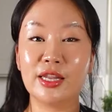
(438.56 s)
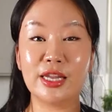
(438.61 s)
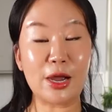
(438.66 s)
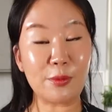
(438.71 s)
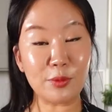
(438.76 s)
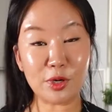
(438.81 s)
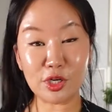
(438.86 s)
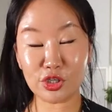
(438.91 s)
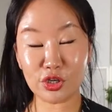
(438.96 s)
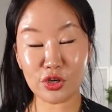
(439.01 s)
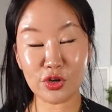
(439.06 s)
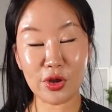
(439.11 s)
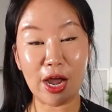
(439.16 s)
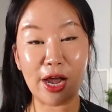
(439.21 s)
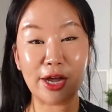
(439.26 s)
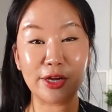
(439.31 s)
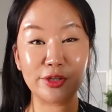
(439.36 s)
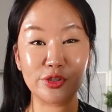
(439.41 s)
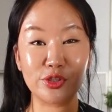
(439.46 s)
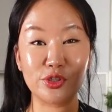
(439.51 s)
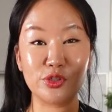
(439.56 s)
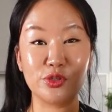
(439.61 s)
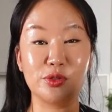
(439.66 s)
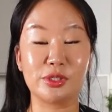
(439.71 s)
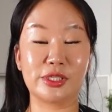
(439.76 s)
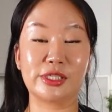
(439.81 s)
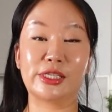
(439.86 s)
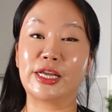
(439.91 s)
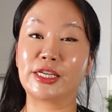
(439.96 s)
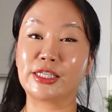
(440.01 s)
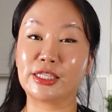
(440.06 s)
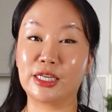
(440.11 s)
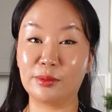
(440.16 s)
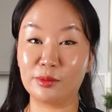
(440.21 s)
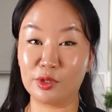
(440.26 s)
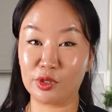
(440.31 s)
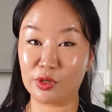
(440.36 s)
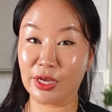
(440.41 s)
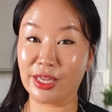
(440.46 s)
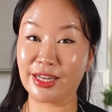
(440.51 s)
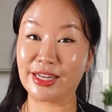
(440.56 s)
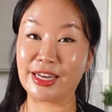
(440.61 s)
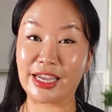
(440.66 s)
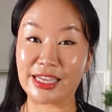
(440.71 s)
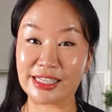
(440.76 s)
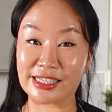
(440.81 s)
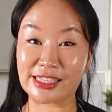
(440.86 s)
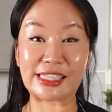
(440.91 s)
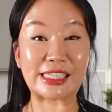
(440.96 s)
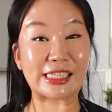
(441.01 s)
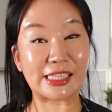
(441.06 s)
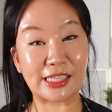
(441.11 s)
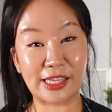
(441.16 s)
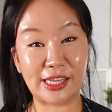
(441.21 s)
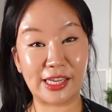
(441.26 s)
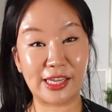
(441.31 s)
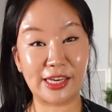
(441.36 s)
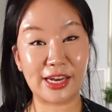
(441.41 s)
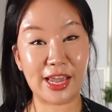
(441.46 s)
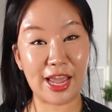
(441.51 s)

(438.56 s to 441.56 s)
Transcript: Now I'm gonna show you how to slice it up to get nice clean